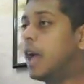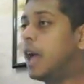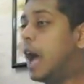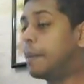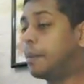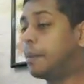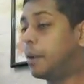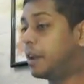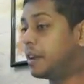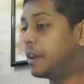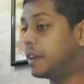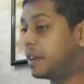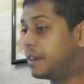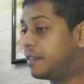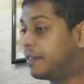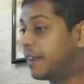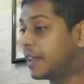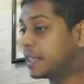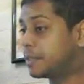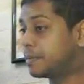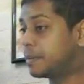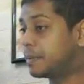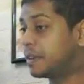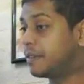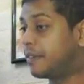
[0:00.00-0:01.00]
I'm not an
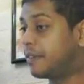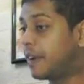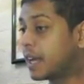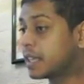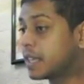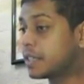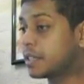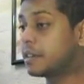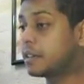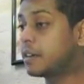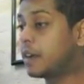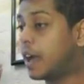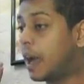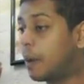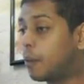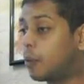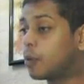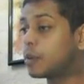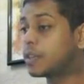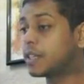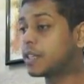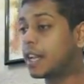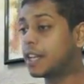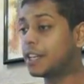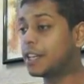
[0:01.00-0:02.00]
investment advisor. I
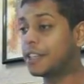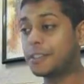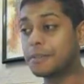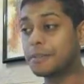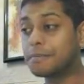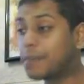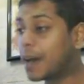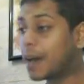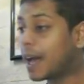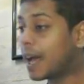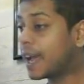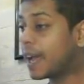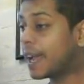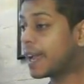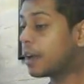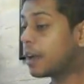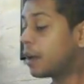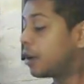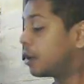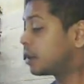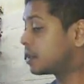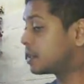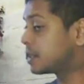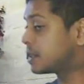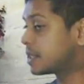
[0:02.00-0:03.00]
won't tell you to buy
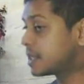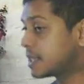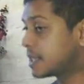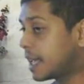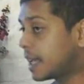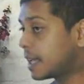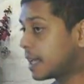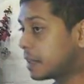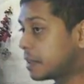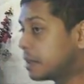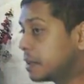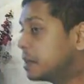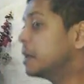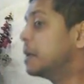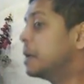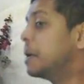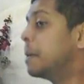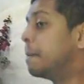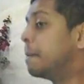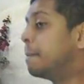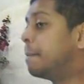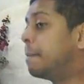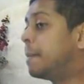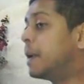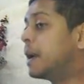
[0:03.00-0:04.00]
or to sell,
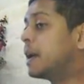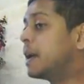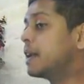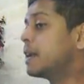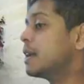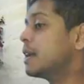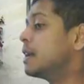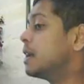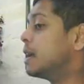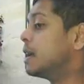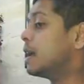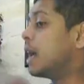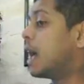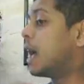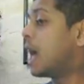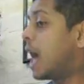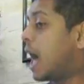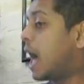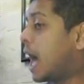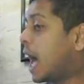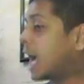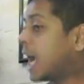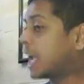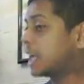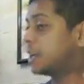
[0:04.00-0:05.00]
but
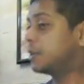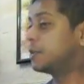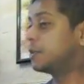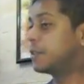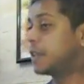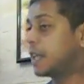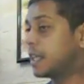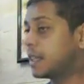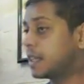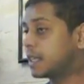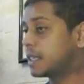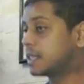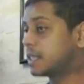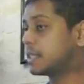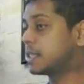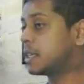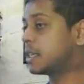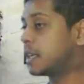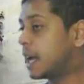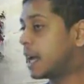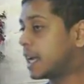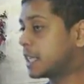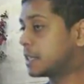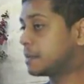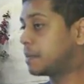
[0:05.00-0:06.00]
I do think this is a
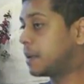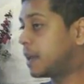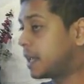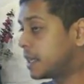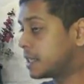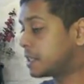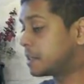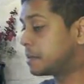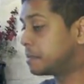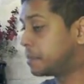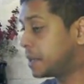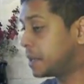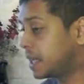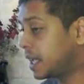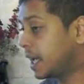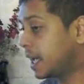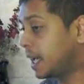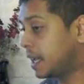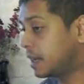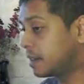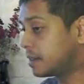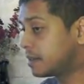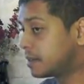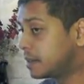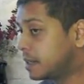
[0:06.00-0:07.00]
nice place to be
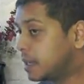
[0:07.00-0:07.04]
at.